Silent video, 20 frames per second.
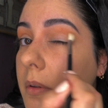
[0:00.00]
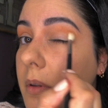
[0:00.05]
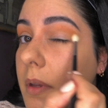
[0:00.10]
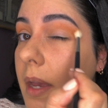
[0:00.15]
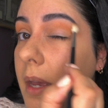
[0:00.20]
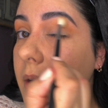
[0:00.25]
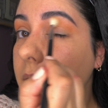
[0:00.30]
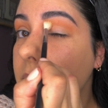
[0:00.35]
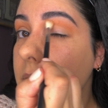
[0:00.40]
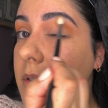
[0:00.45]

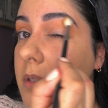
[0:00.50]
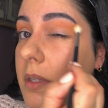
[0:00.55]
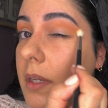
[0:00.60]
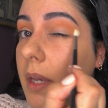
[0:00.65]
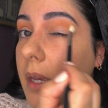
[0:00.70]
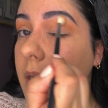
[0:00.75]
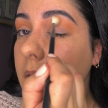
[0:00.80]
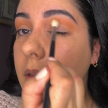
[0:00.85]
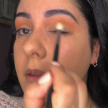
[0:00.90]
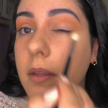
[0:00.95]
I don't see
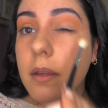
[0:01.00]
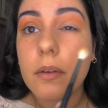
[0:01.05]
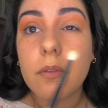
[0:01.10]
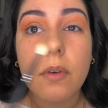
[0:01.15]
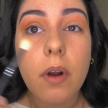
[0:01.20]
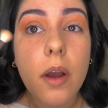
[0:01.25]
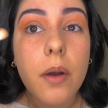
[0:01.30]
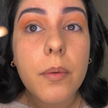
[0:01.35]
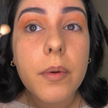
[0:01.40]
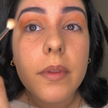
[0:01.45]
anything
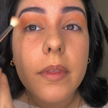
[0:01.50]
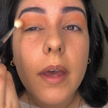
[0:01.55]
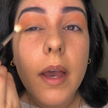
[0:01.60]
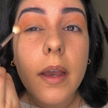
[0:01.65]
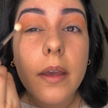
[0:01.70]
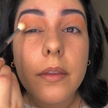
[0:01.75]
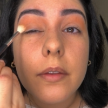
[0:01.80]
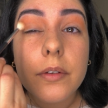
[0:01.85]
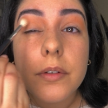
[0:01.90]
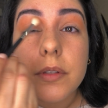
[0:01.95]
wrong with
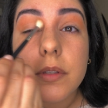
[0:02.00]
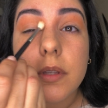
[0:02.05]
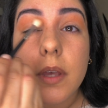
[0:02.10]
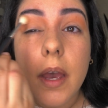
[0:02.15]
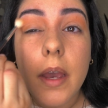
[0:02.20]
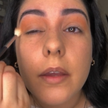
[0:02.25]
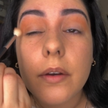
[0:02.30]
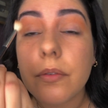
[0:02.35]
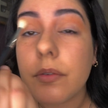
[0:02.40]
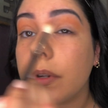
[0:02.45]
either
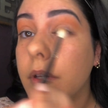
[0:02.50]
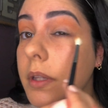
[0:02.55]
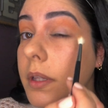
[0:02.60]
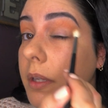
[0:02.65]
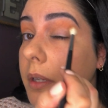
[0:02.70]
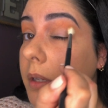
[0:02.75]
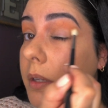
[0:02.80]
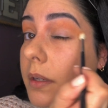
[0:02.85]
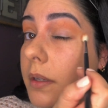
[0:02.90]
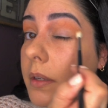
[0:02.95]
side,
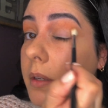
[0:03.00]
really.